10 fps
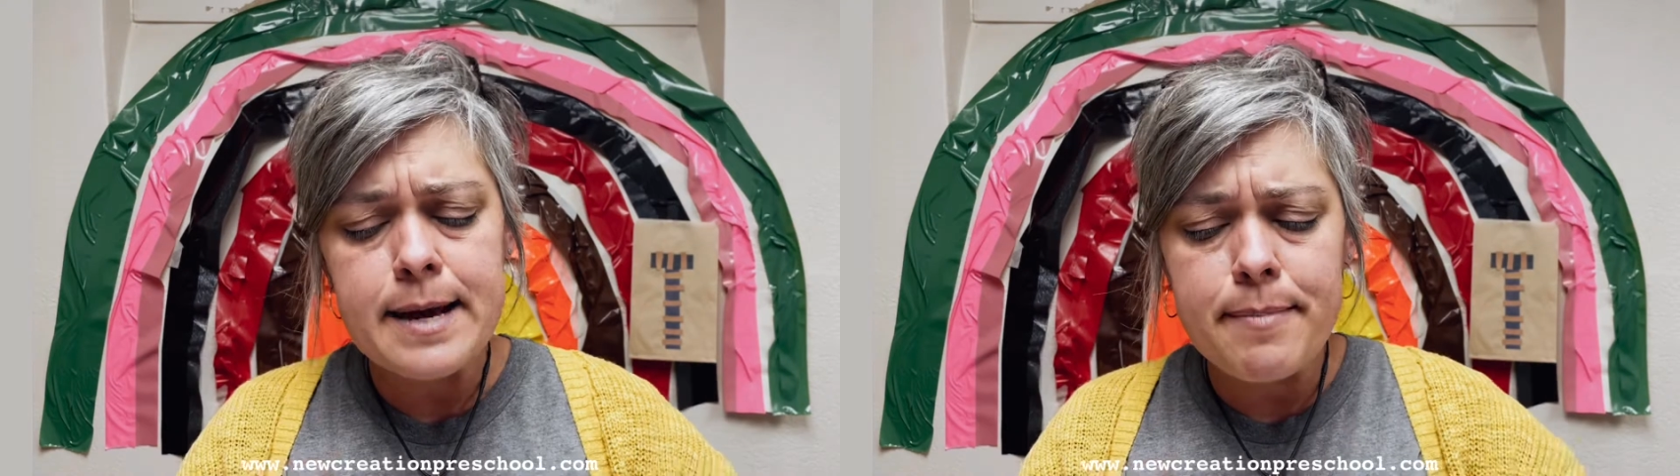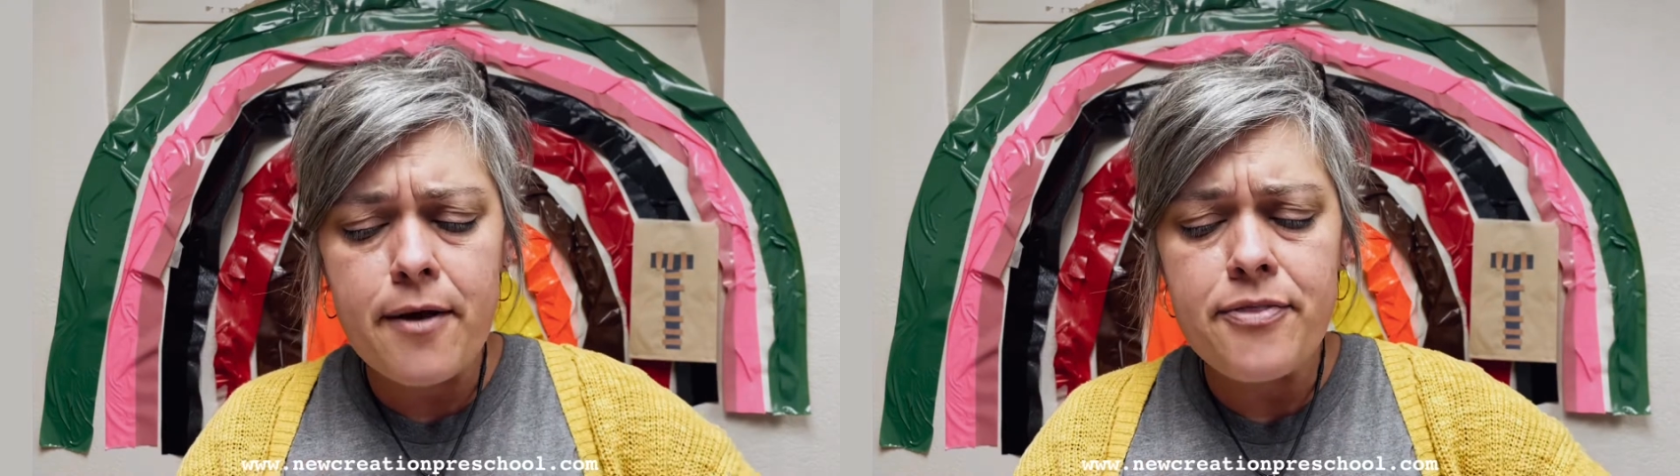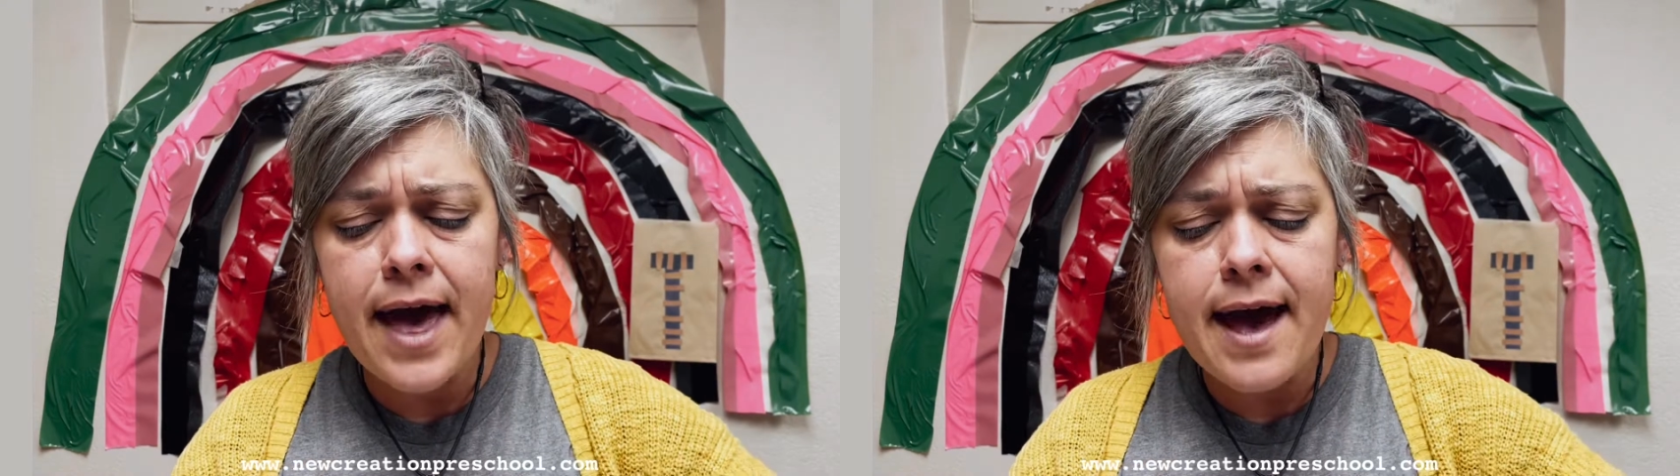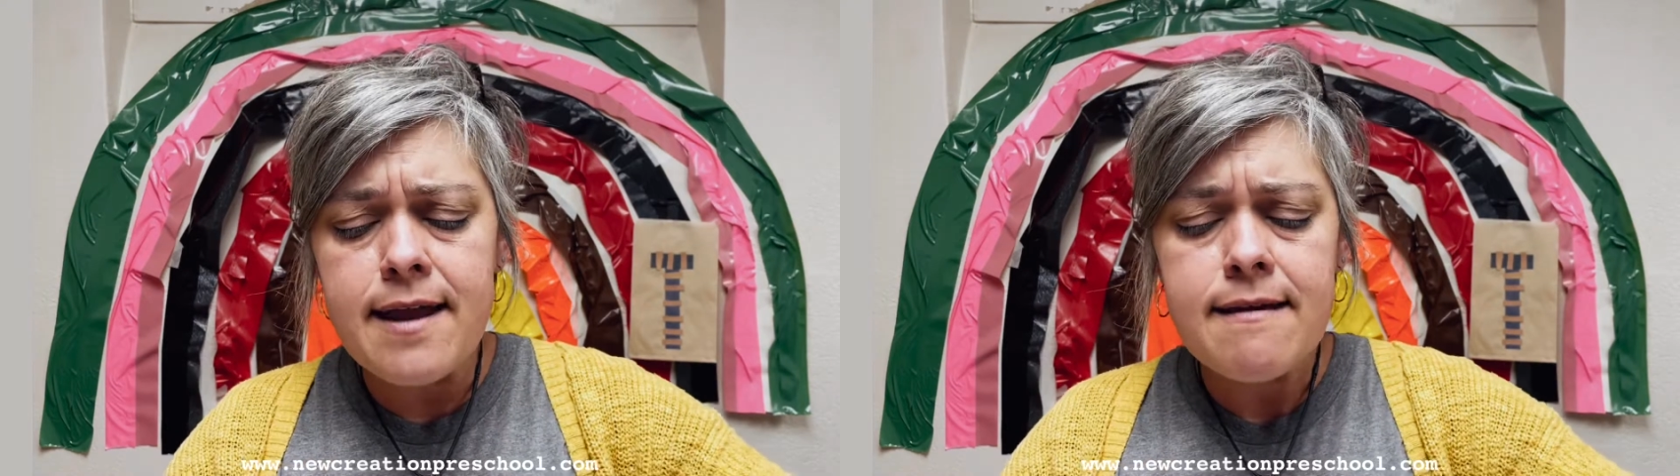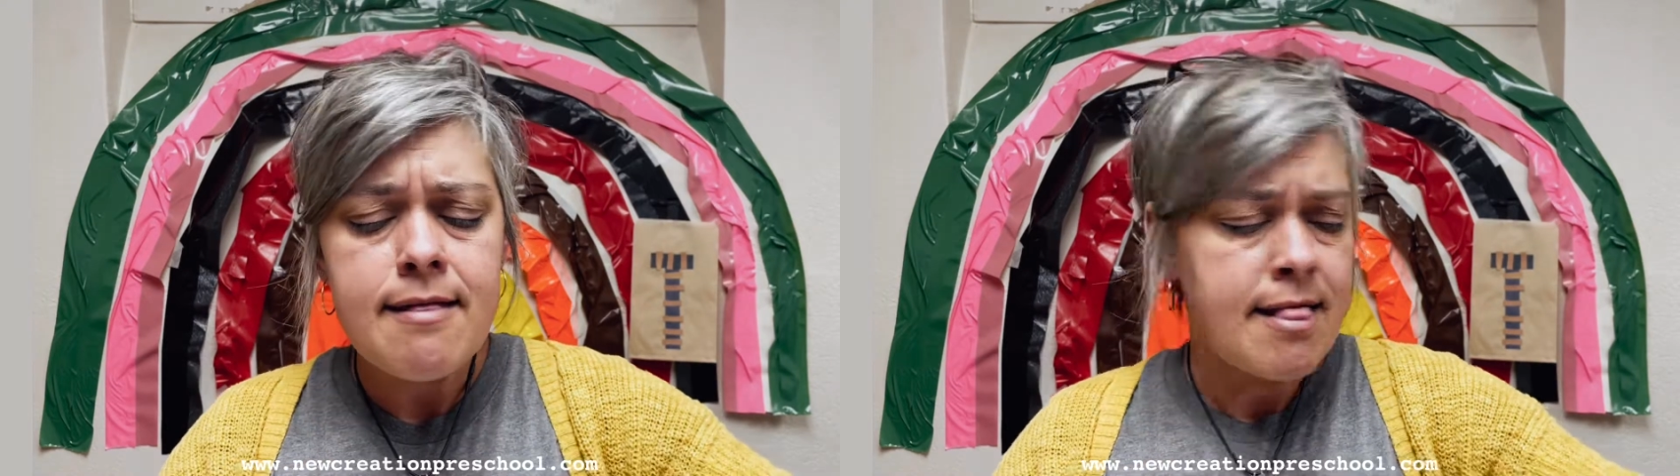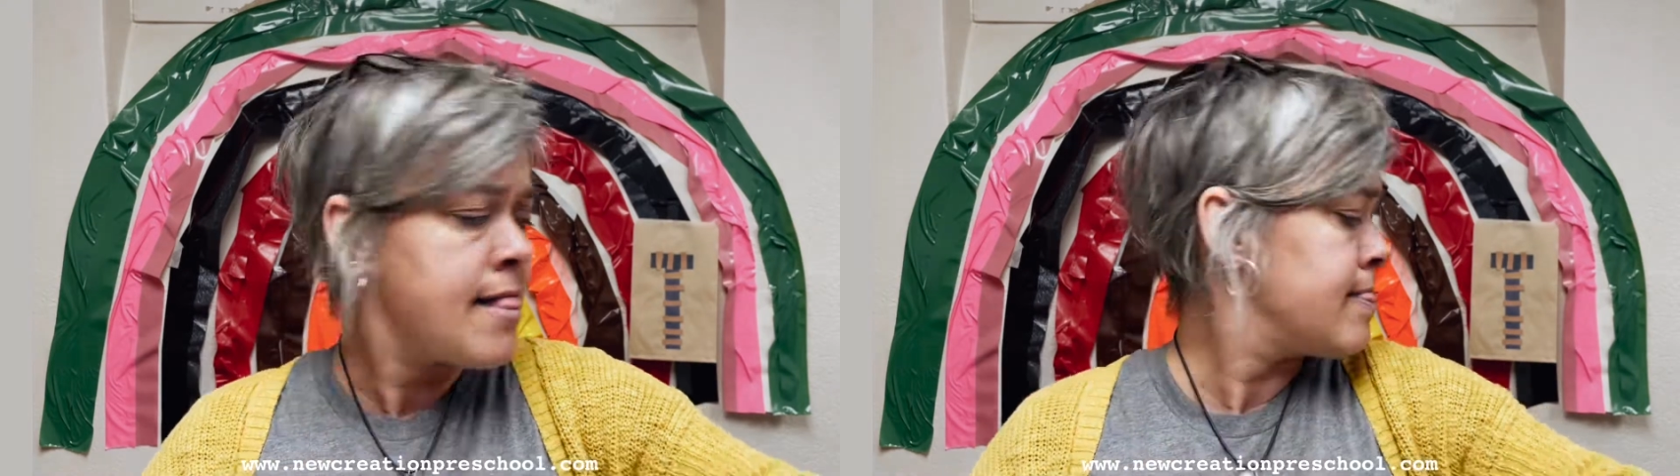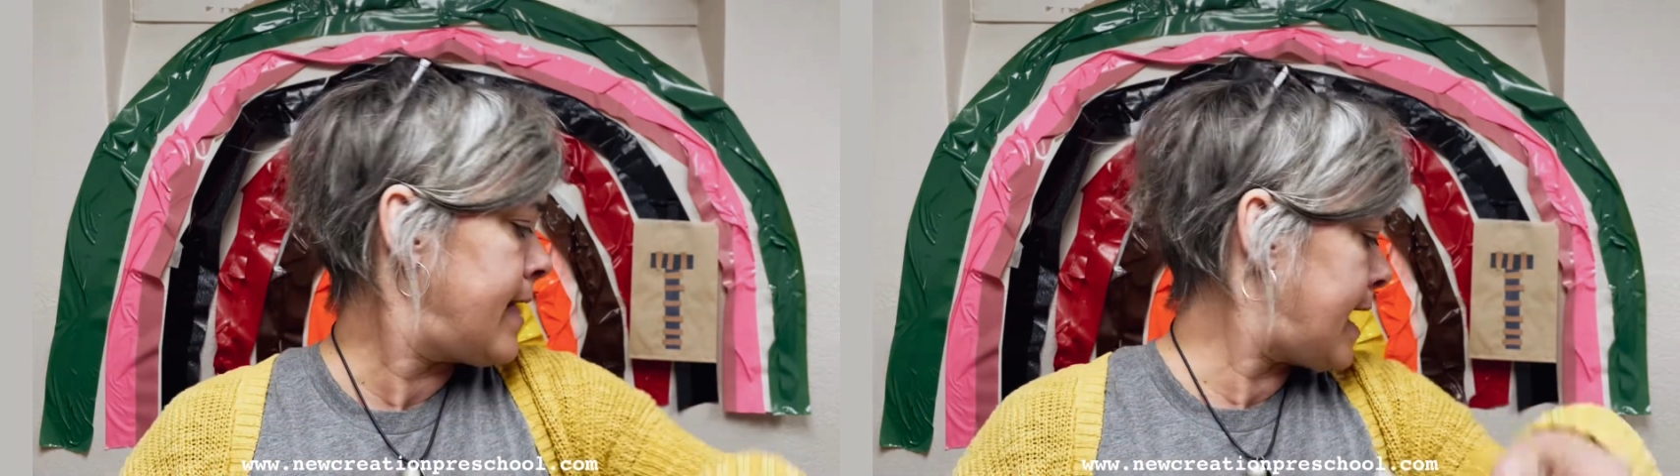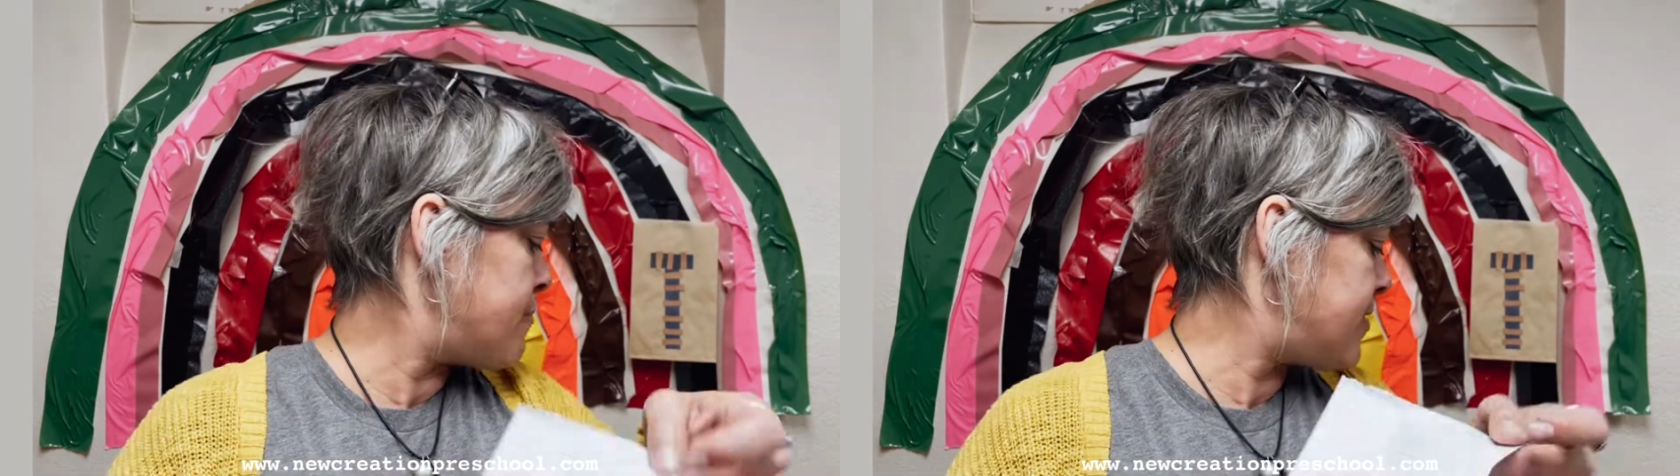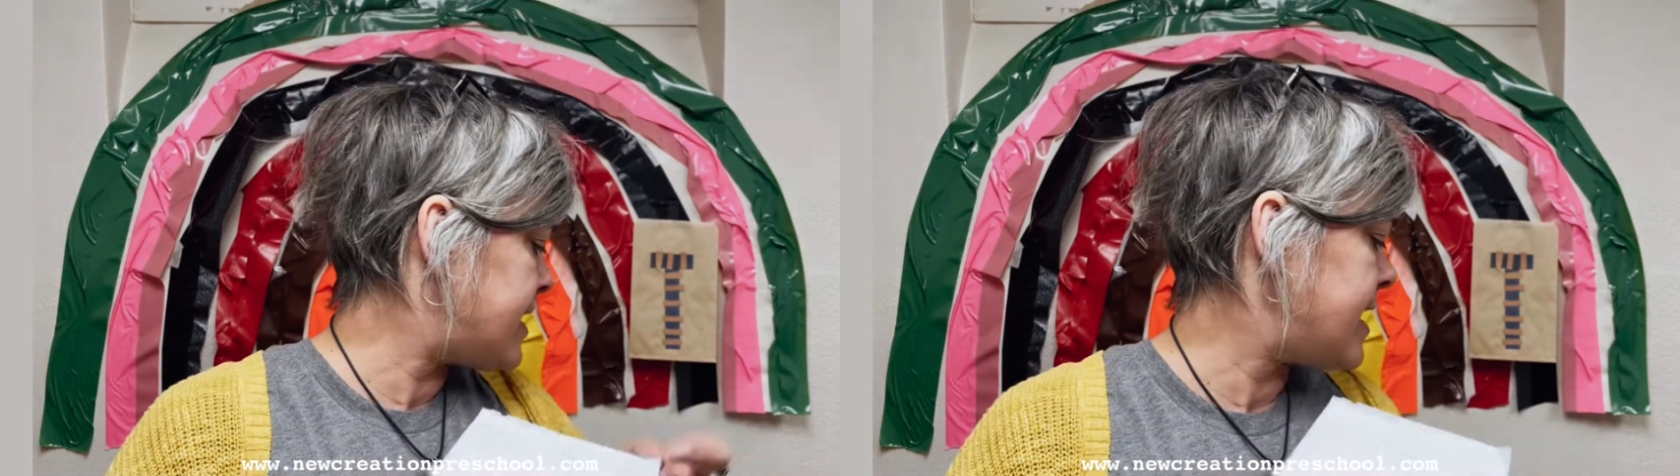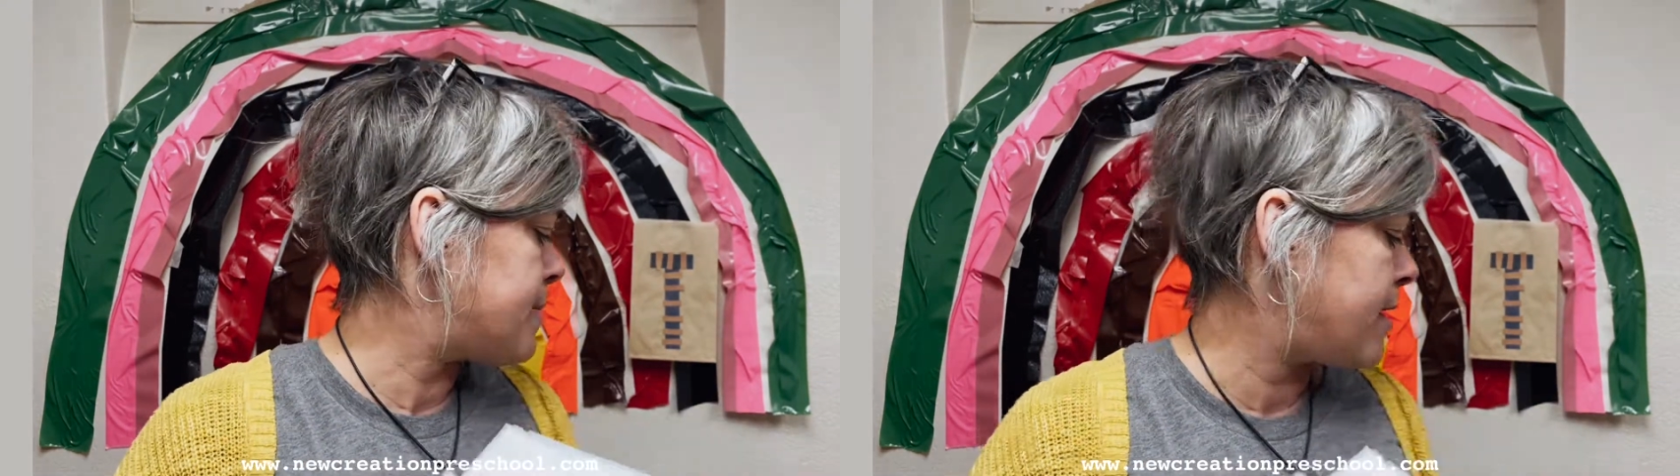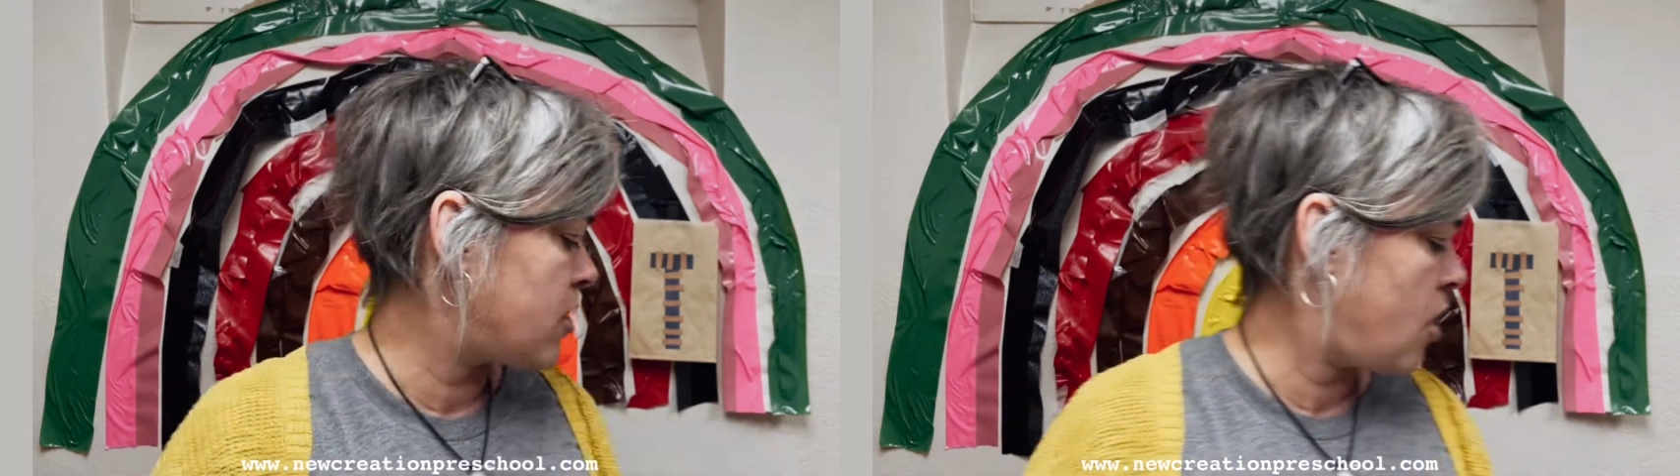about that, Like I'm thinking about,